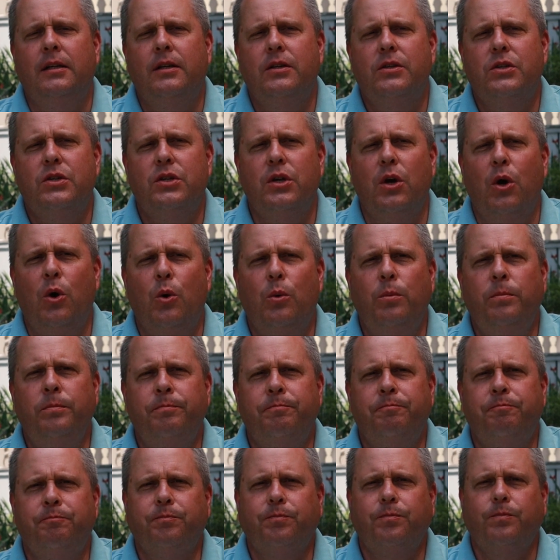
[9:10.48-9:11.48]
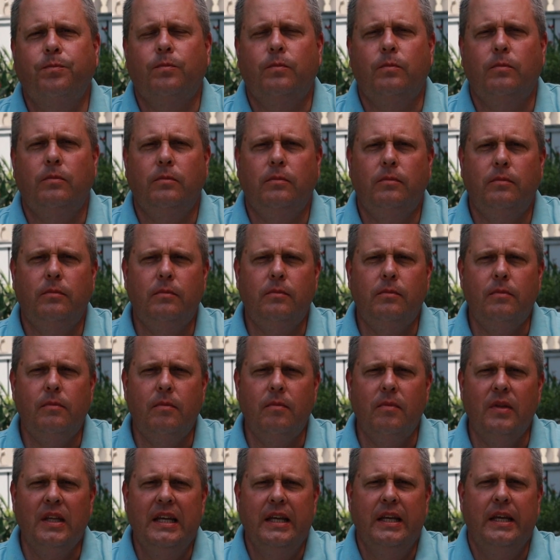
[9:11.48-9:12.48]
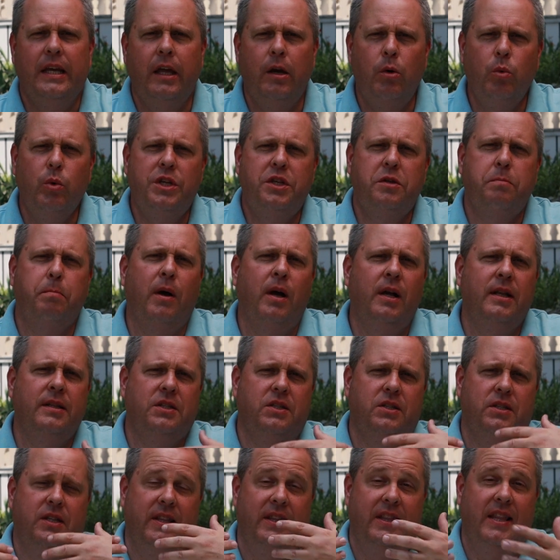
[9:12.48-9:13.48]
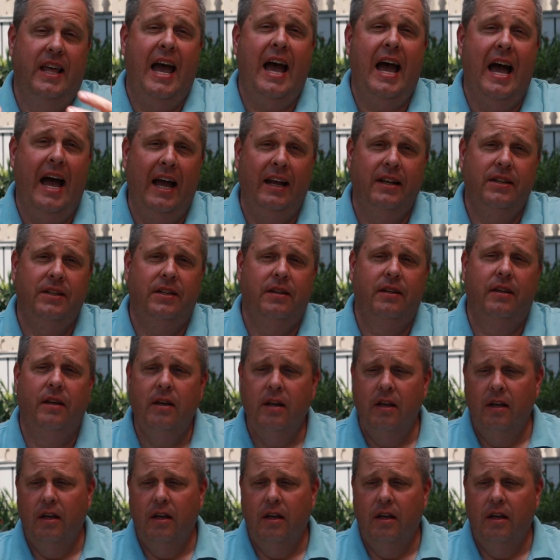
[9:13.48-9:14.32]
So, in response to that,